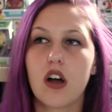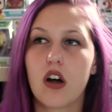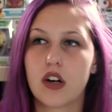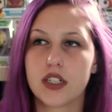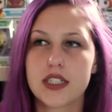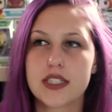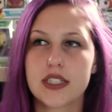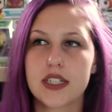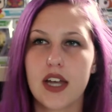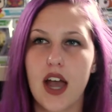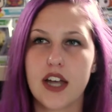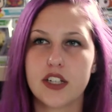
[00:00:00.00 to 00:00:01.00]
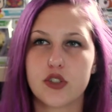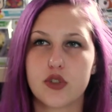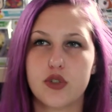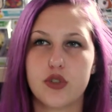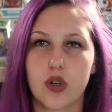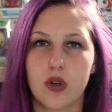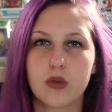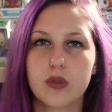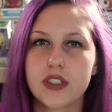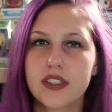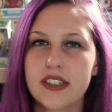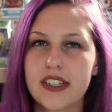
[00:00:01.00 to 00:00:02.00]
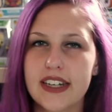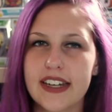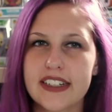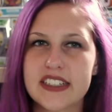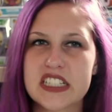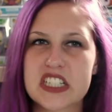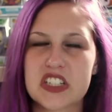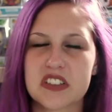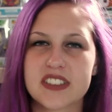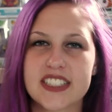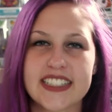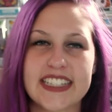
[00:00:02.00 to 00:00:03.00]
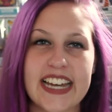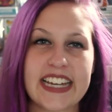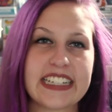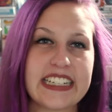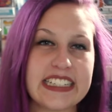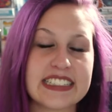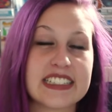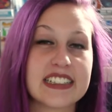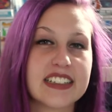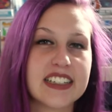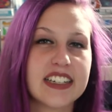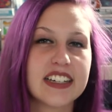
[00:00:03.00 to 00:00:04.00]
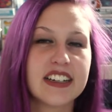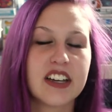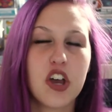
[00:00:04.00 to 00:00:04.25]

Honestly, I don't really get insulted that easily,